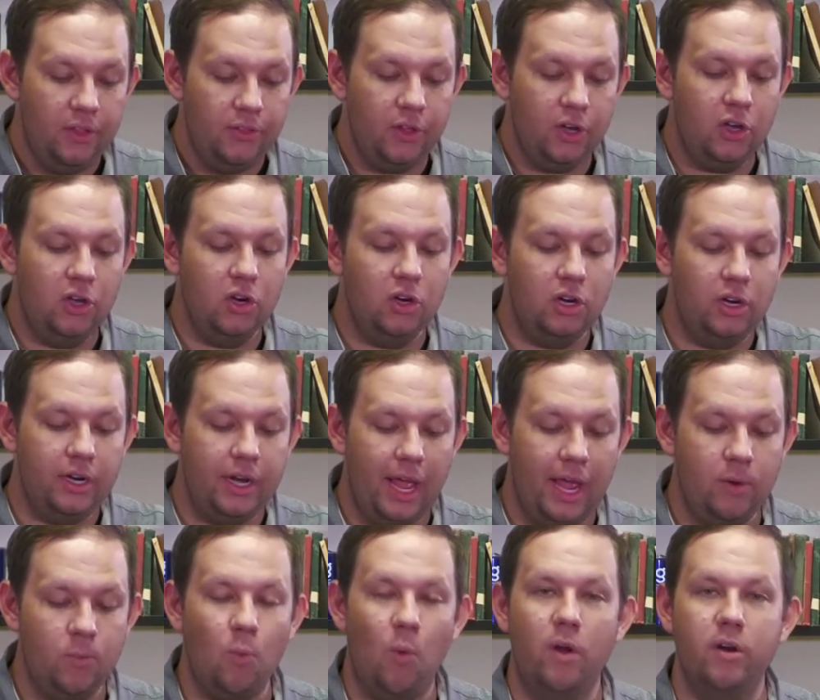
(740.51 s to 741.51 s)
the good
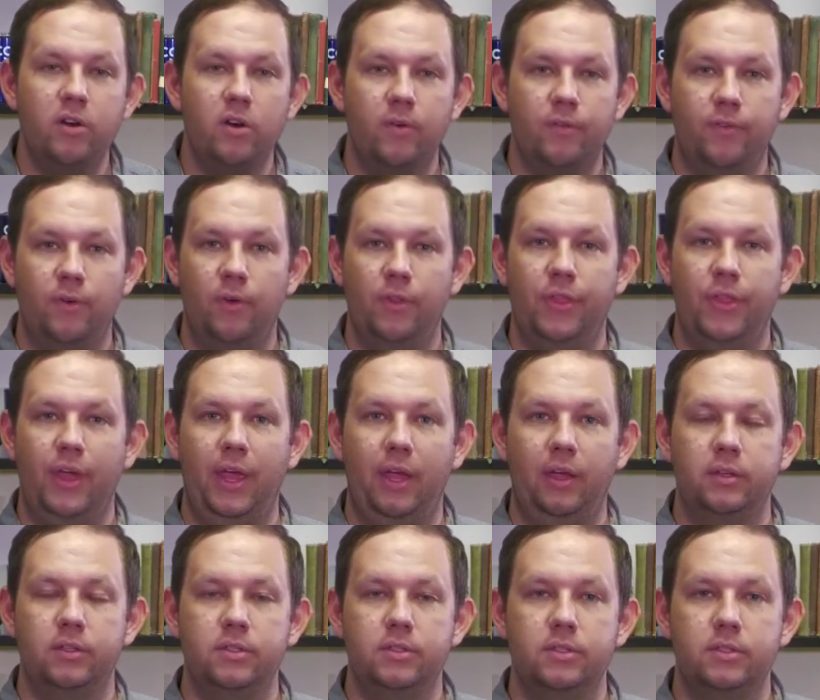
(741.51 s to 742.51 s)
and wonderful
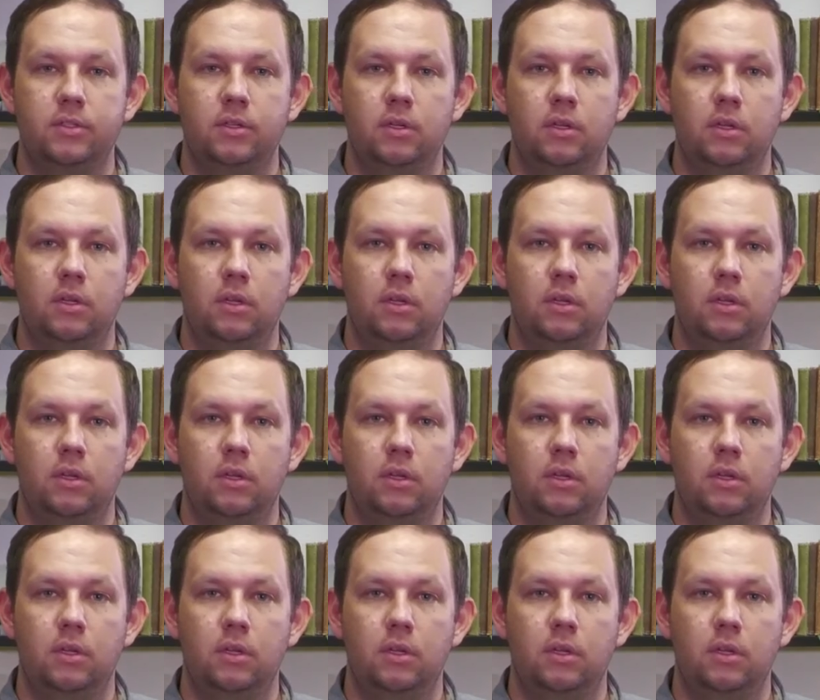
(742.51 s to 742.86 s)
things?